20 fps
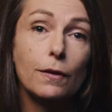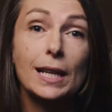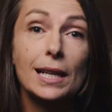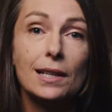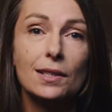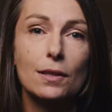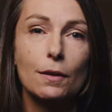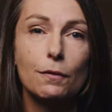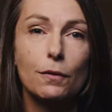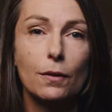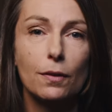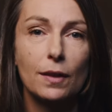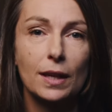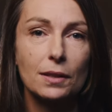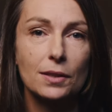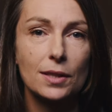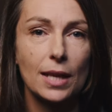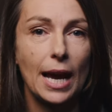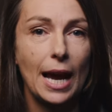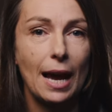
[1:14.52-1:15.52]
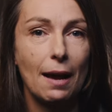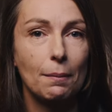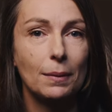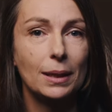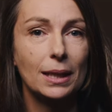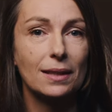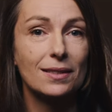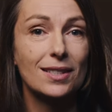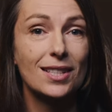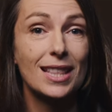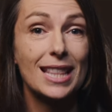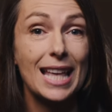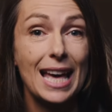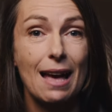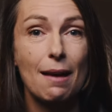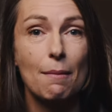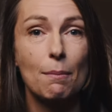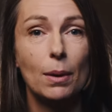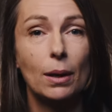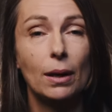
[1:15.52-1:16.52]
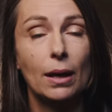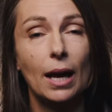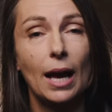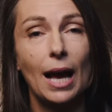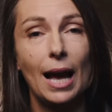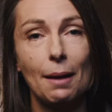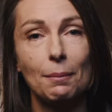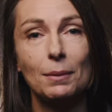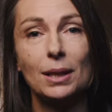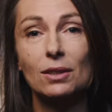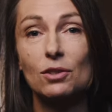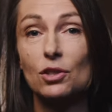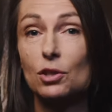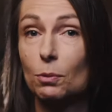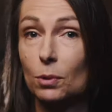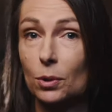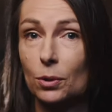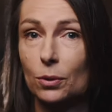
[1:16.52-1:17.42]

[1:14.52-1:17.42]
feel as if the things that are happening to them are happening to